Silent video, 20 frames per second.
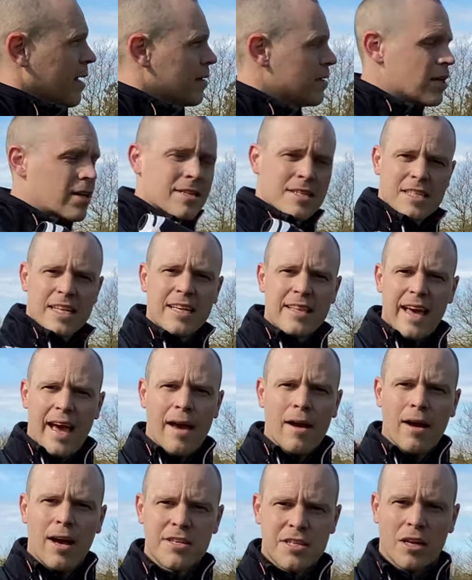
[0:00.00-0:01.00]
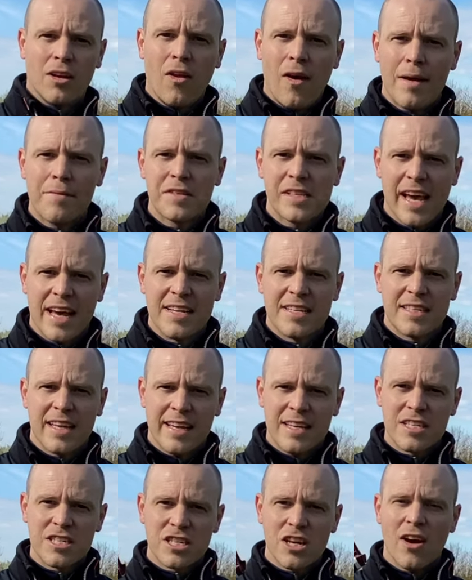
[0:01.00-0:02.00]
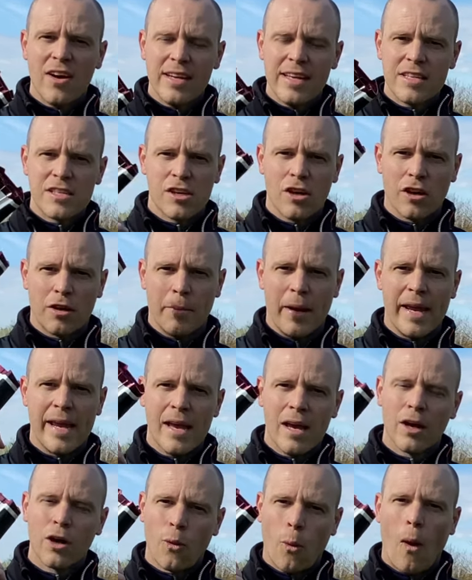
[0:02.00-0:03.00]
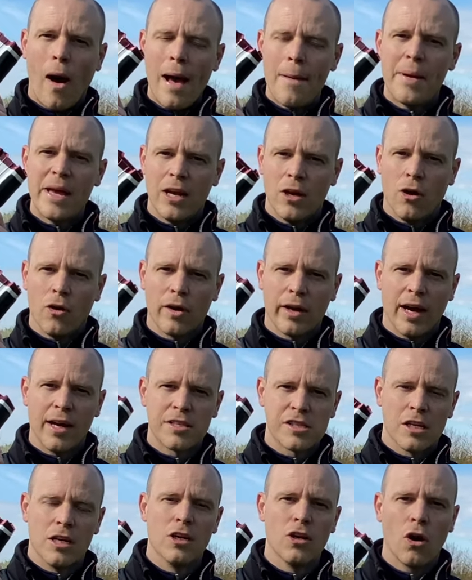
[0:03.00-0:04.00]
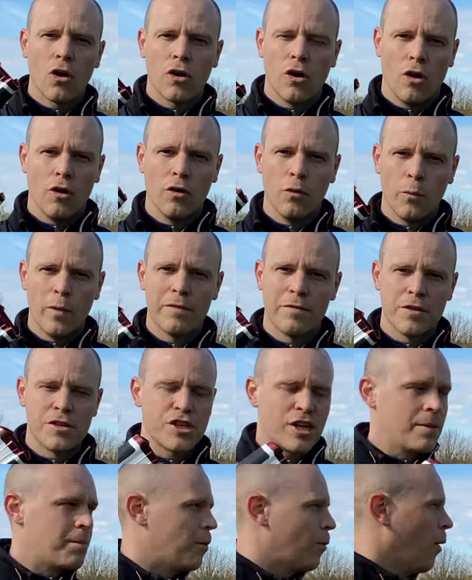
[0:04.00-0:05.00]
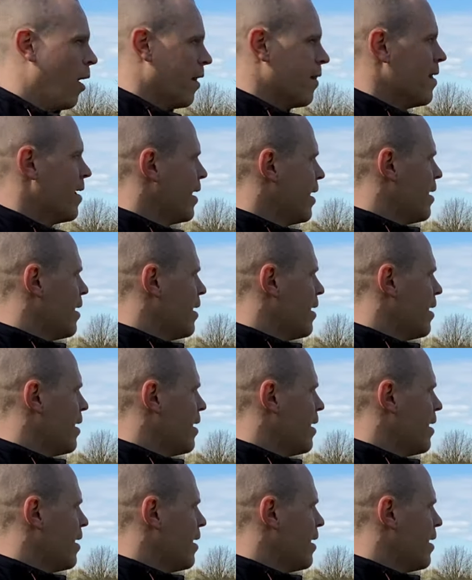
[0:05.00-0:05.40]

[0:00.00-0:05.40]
you can see there, as a live test, it certainly took me quite a bit longer to lock on with the cheaper one.